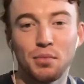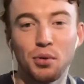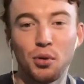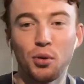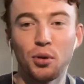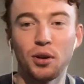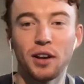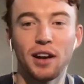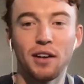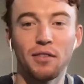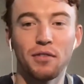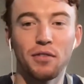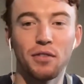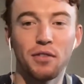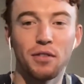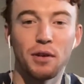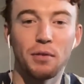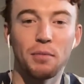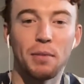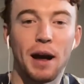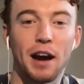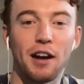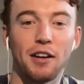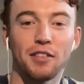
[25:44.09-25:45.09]
Port have
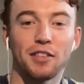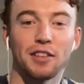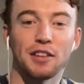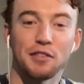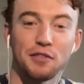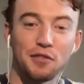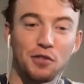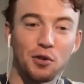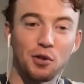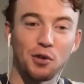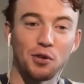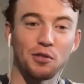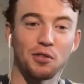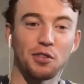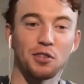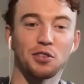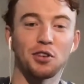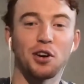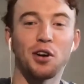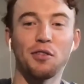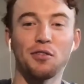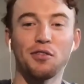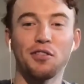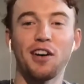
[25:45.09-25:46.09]
apparently 4 of the
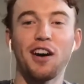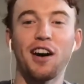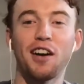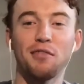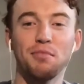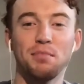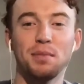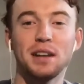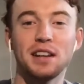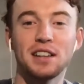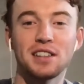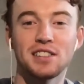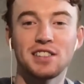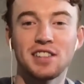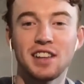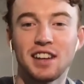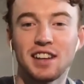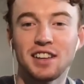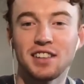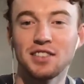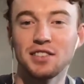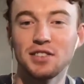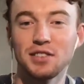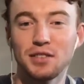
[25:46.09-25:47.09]
top 5 biggest
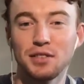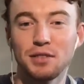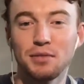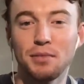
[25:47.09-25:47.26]
kickers.